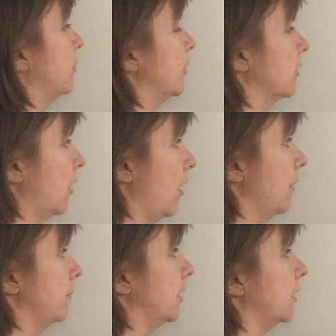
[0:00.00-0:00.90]
per
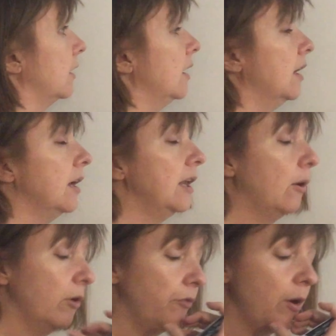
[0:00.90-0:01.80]
copy.
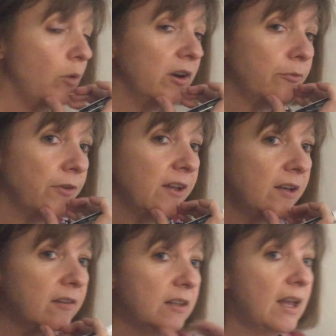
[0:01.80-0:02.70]
Now if I want to
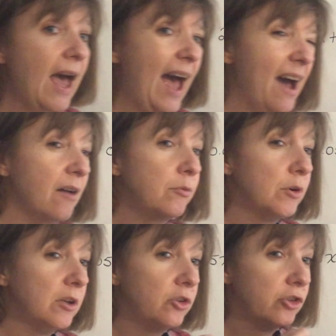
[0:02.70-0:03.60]
find the
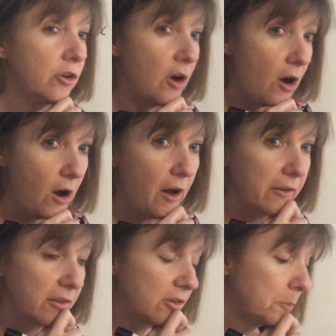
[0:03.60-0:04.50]
average
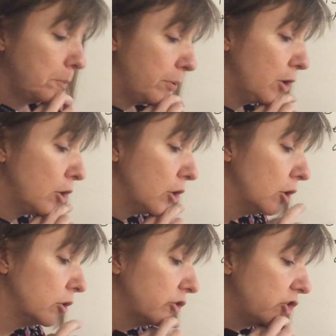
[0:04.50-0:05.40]
cost
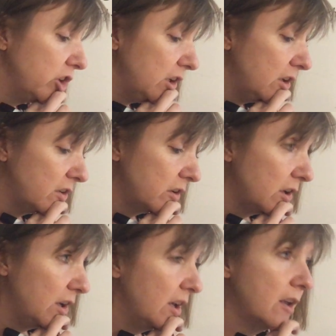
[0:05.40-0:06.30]
per sheet,
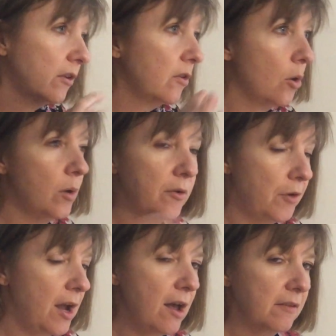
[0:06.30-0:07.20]
so if
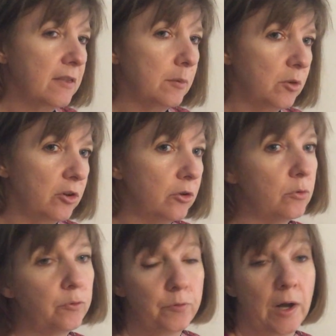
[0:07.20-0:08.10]
I ask them to do
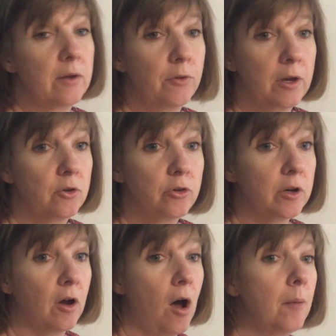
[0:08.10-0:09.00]
500
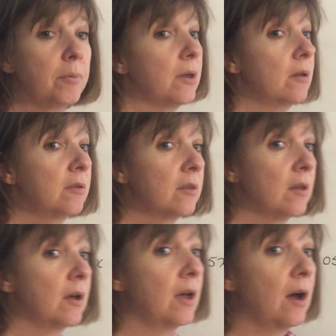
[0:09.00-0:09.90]
copies,
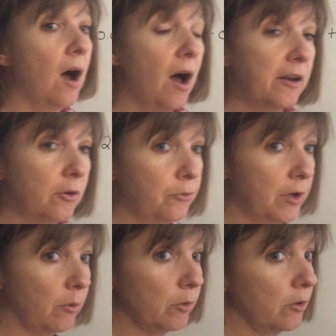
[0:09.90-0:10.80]
I could
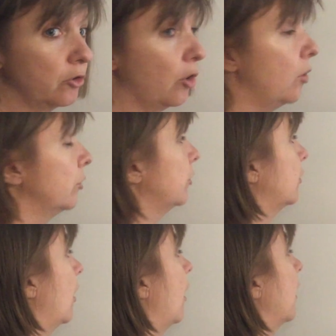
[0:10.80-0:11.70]
figure out the total
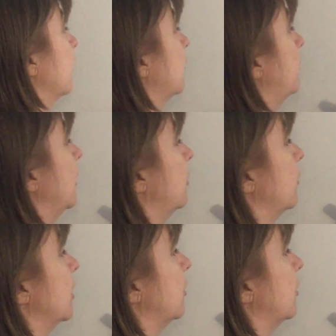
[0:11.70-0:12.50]
cost by doing